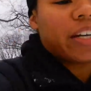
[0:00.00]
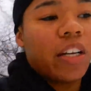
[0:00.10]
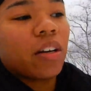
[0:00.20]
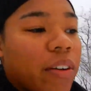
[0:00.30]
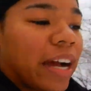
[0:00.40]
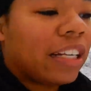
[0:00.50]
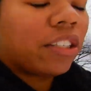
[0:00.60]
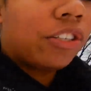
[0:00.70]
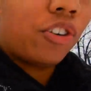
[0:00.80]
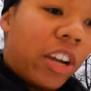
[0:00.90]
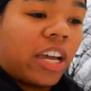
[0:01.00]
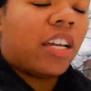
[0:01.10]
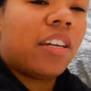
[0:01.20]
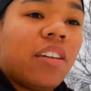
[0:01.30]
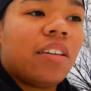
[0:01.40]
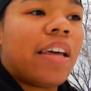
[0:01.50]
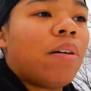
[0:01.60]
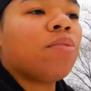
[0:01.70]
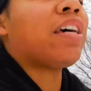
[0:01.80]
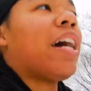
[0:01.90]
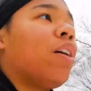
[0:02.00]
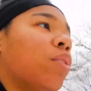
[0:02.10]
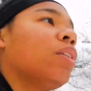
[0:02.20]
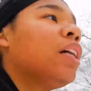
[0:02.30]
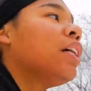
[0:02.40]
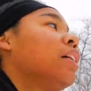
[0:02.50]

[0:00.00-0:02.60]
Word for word: We're gonna go catch the train downtown.